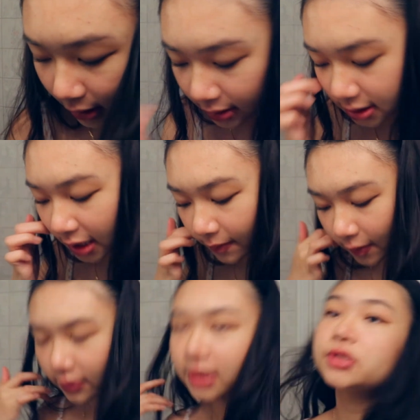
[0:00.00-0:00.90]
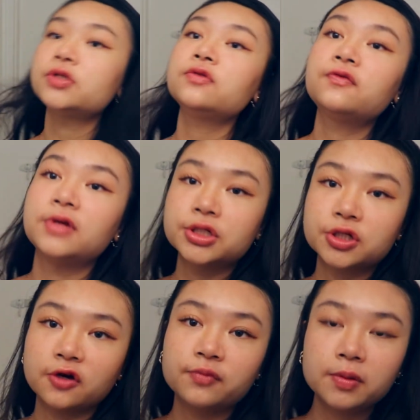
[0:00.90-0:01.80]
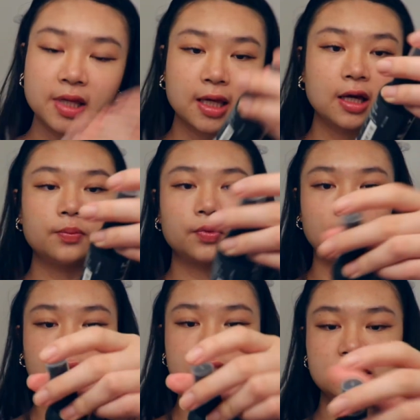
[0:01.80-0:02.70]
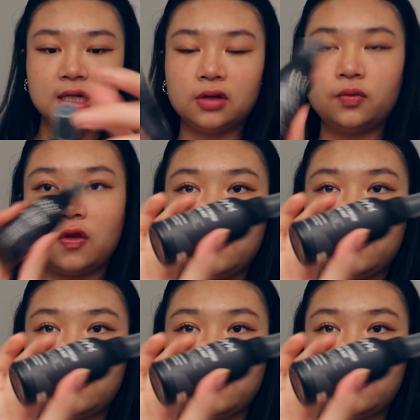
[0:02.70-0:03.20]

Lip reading: And I'm going to finish off my makeup and set it